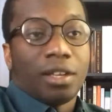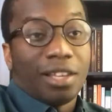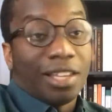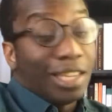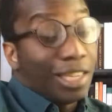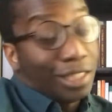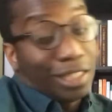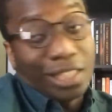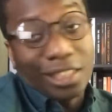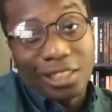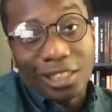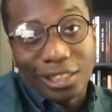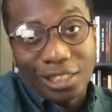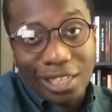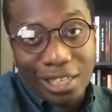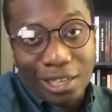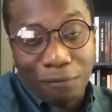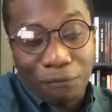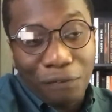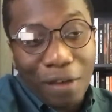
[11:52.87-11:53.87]
This
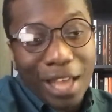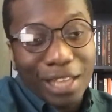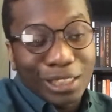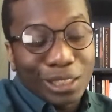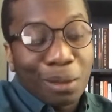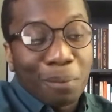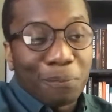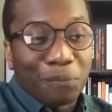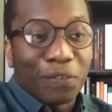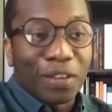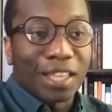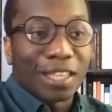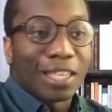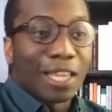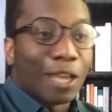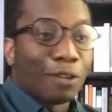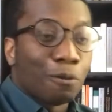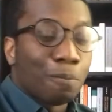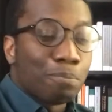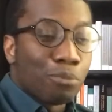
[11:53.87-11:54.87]
is in fact something
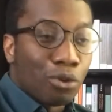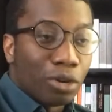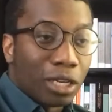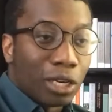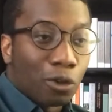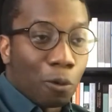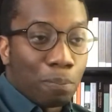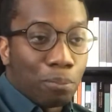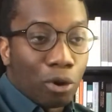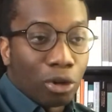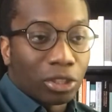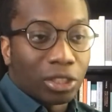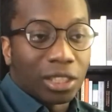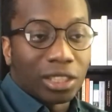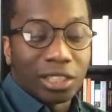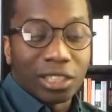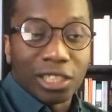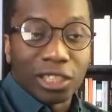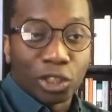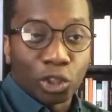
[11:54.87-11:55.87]
that the political
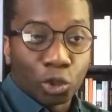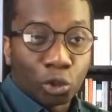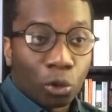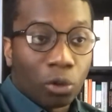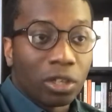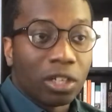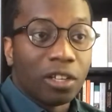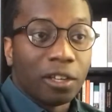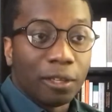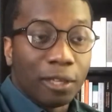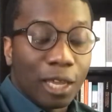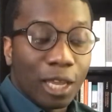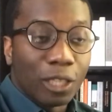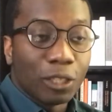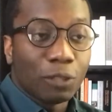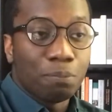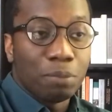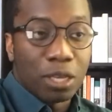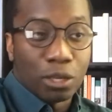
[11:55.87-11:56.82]
process is strongly against,